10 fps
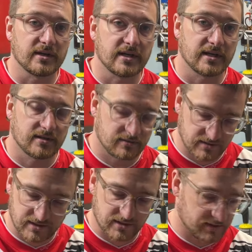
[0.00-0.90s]
and
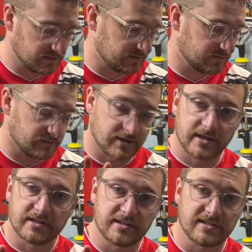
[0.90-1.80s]
we're gonna
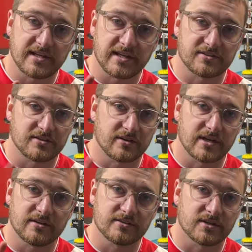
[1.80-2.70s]
get these hands
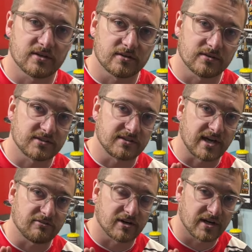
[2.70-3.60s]
dirty. So let's
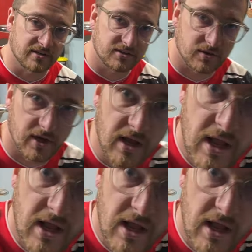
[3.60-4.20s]
dive right into it.